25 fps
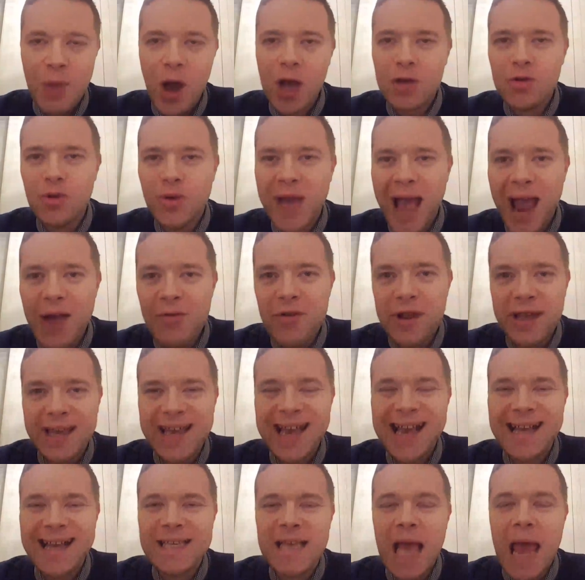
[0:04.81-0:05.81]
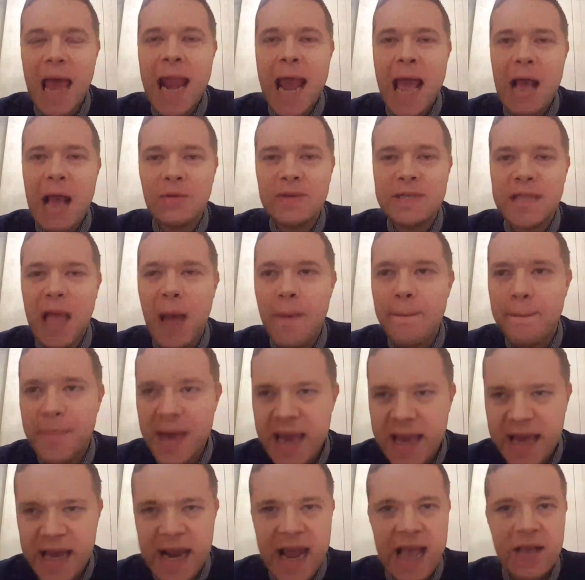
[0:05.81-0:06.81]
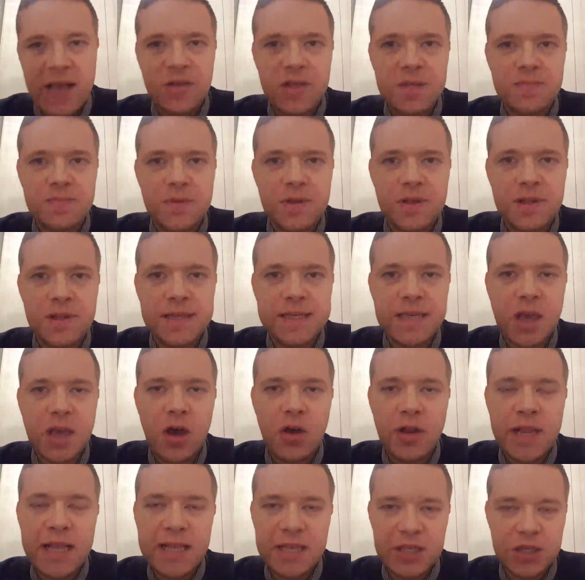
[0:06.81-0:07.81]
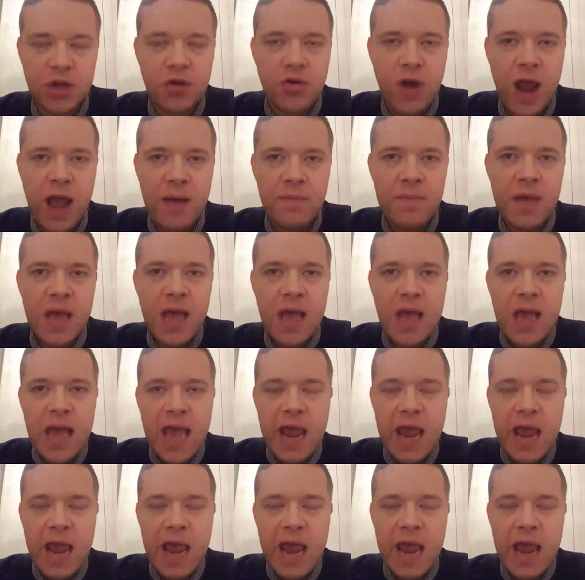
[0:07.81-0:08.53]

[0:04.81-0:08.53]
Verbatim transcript: Michael Carrick has announced a big announcement on Instagram